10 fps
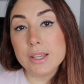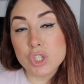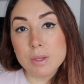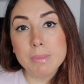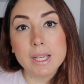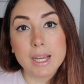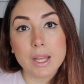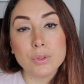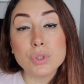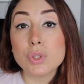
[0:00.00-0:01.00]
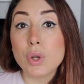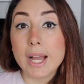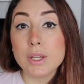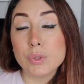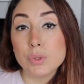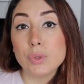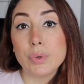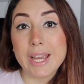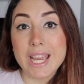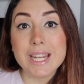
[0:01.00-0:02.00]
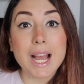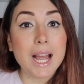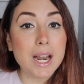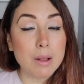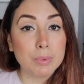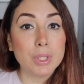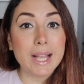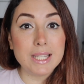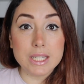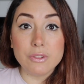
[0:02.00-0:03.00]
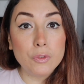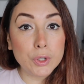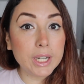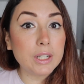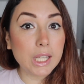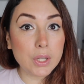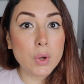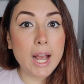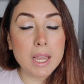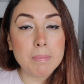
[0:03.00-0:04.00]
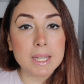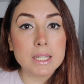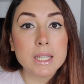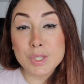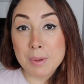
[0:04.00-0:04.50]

Gmail account so I could create an Apple ID for her new iPad.